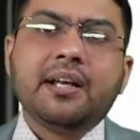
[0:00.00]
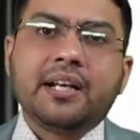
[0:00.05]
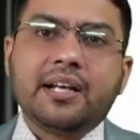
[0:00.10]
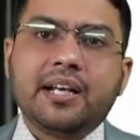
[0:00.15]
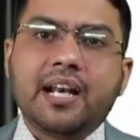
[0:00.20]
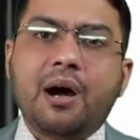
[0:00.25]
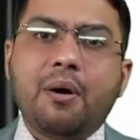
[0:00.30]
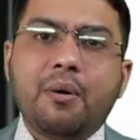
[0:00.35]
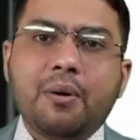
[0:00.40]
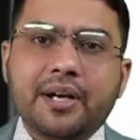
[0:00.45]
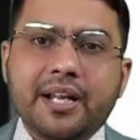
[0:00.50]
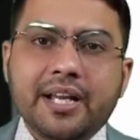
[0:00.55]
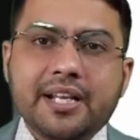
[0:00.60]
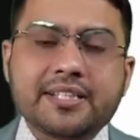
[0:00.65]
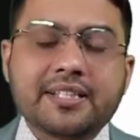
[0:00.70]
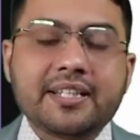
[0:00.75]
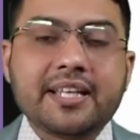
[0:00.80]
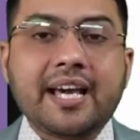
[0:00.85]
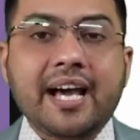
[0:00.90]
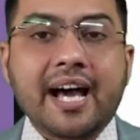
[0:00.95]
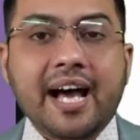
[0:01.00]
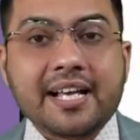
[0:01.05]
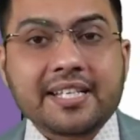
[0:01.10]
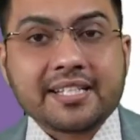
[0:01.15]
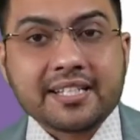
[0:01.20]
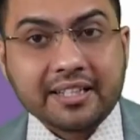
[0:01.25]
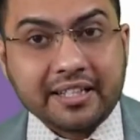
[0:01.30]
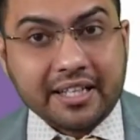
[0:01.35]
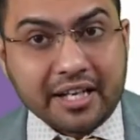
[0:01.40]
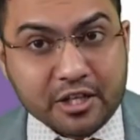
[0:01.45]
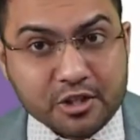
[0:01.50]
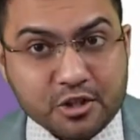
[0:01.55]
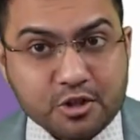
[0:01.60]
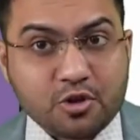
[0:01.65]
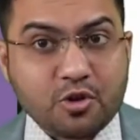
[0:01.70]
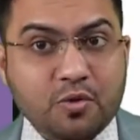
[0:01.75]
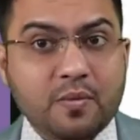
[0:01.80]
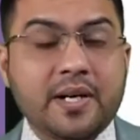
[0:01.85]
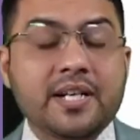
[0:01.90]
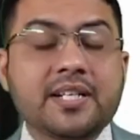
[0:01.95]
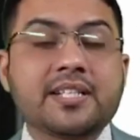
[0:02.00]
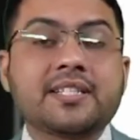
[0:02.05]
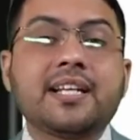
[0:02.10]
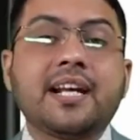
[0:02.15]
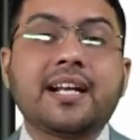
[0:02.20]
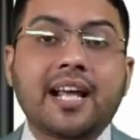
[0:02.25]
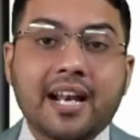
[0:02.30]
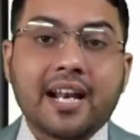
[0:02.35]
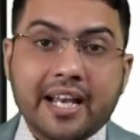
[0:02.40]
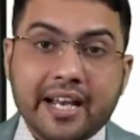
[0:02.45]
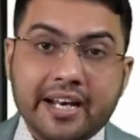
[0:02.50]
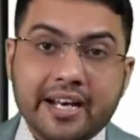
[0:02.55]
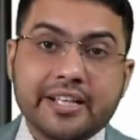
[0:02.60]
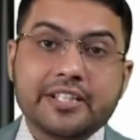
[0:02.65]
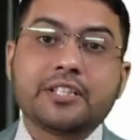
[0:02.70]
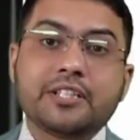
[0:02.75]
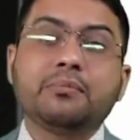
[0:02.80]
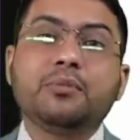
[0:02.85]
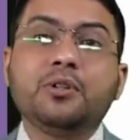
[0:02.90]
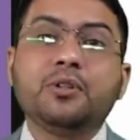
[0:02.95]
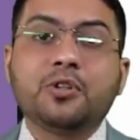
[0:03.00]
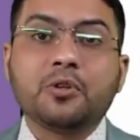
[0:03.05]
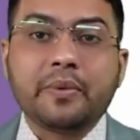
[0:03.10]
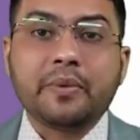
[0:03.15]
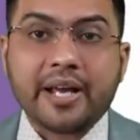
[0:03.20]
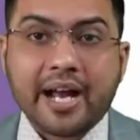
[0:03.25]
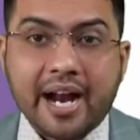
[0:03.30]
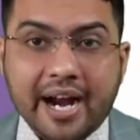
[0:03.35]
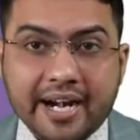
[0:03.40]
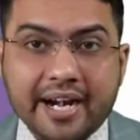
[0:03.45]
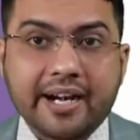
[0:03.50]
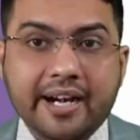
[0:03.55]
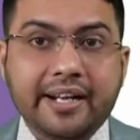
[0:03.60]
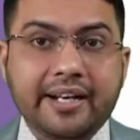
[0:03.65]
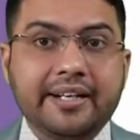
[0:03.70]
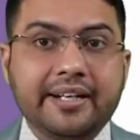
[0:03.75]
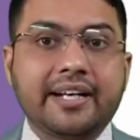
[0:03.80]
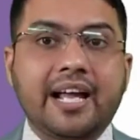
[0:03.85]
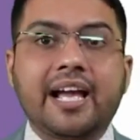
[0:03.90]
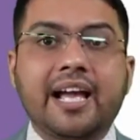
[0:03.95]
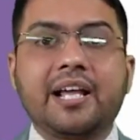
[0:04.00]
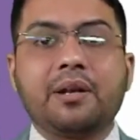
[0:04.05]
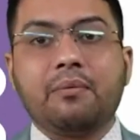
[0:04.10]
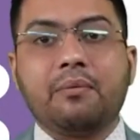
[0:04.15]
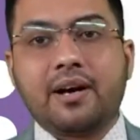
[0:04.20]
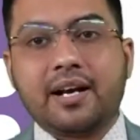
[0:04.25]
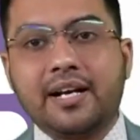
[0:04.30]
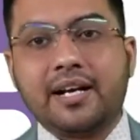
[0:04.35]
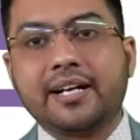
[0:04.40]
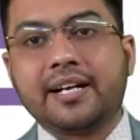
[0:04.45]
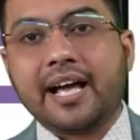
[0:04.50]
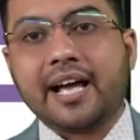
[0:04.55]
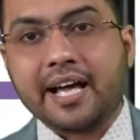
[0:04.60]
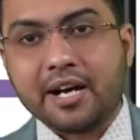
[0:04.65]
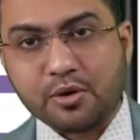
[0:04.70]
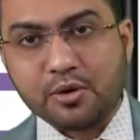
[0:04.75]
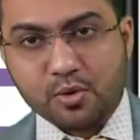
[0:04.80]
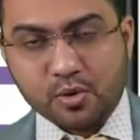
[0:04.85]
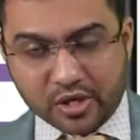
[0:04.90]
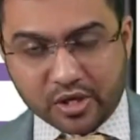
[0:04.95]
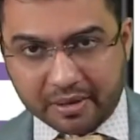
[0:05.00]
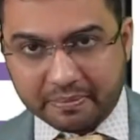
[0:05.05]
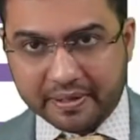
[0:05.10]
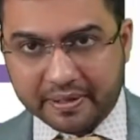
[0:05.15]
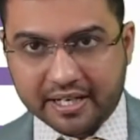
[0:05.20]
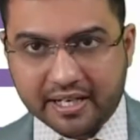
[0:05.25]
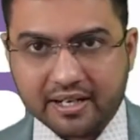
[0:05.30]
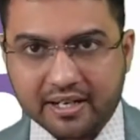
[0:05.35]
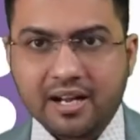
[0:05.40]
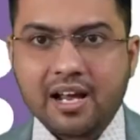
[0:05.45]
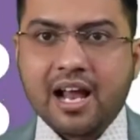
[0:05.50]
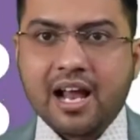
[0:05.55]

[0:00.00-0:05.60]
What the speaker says: nowadays they ask the instruments that are eligible to be added in tier 1 and tier 2 capital.